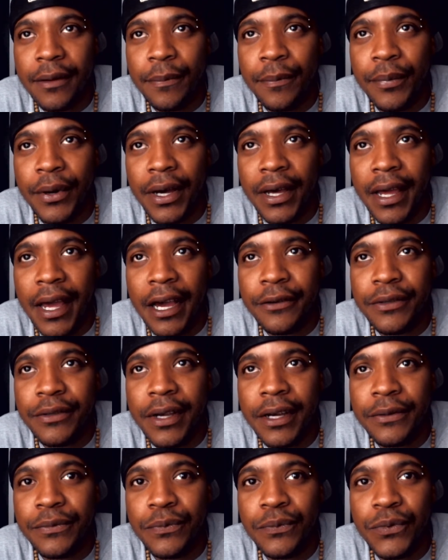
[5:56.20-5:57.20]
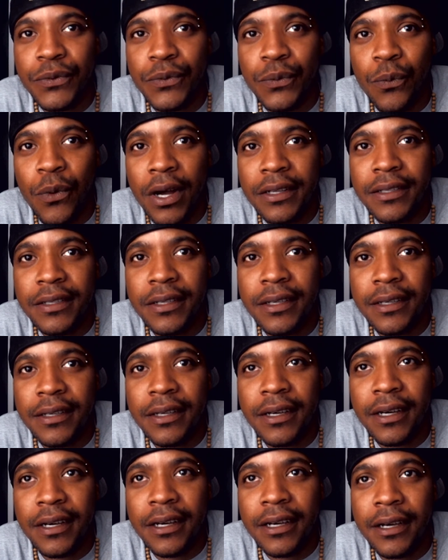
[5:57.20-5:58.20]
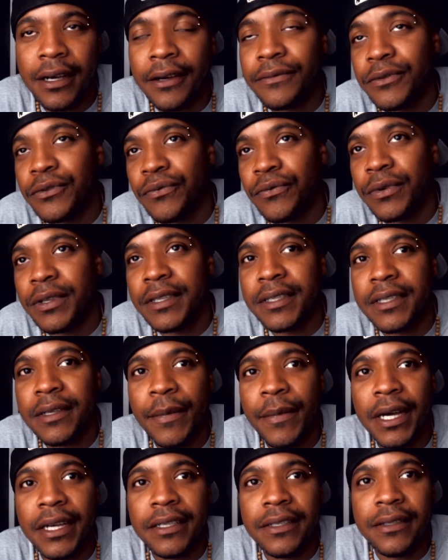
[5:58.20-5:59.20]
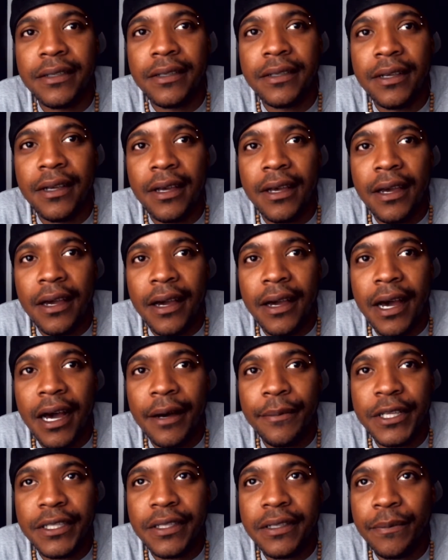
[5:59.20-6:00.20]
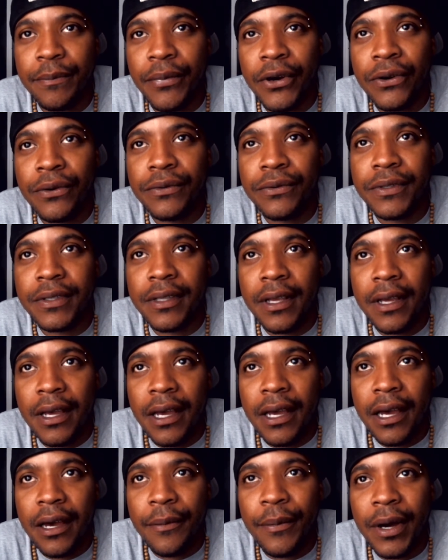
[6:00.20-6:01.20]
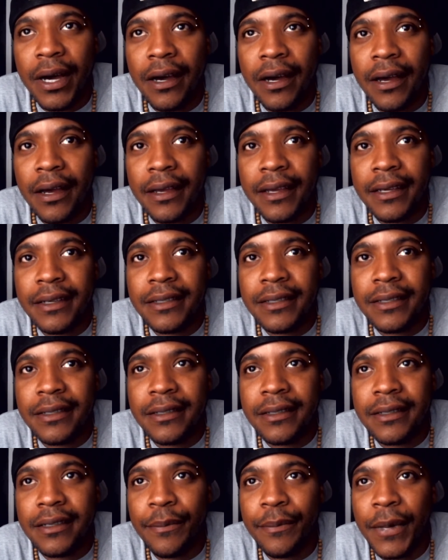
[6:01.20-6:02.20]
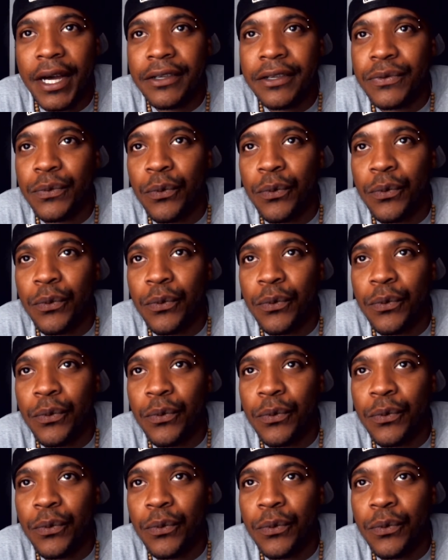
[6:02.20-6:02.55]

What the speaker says: But I was reading somebody's comments and posts. But I guess somebody's